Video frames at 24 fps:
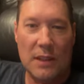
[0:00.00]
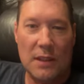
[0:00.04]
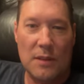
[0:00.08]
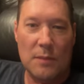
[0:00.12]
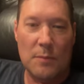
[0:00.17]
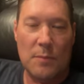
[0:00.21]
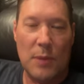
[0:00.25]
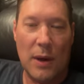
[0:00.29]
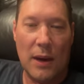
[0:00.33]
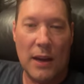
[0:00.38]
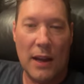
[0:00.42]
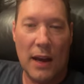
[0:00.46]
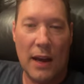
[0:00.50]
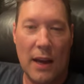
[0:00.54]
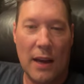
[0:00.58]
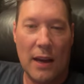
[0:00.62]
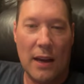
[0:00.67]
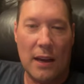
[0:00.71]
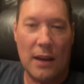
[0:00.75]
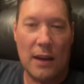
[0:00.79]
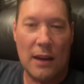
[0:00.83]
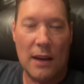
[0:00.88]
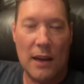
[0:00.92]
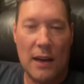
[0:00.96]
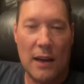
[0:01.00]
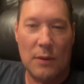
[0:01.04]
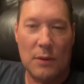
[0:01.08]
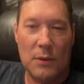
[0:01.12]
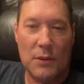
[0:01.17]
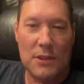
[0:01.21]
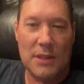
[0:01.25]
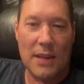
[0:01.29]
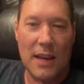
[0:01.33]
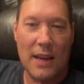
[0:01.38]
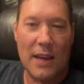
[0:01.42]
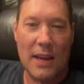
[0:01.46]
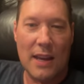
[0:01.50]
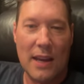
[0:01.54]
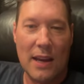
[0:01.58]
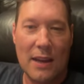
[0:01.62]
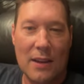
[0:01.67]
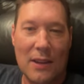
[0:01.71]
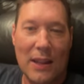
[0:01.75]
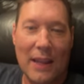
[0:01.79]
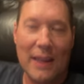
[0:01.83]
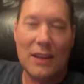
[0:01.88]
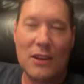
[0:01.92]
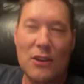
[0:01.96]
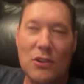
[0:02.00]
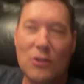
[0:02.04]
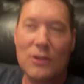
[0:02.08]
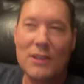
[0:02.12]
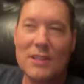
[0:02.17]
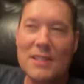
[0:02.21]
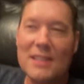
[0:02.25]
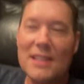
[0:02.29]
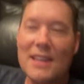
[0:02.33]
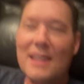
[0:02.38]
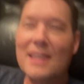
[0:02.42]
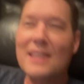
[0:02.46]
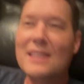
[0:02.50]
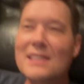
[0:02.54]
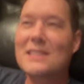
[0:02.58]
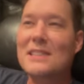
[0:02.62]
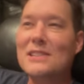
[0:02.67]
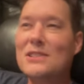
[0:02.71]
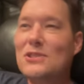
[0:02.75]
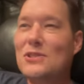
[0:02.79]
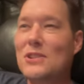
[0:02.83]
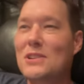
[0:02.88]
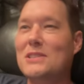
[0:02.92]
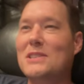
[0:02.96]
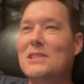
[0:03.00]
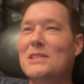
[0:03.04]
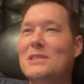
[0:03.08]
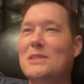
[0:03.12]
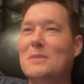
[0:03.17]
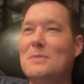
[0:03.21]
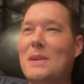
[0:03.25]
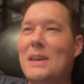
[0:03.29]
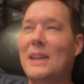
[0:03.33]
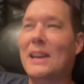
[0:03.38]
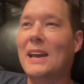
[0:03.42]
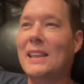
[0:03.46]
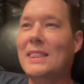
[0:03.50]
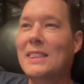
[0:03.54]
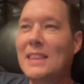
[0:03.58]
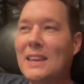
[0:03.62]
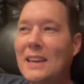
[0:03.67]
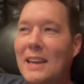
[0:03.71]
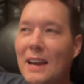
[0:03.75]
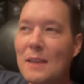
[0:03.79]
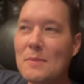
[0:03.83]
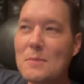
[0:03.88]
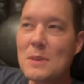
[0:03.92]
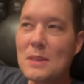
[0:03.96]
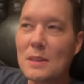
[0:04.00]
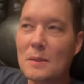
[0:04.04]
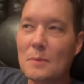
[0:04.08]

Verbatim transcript: but I, I, I will say, like Christie is interesting to me, and I think I'm in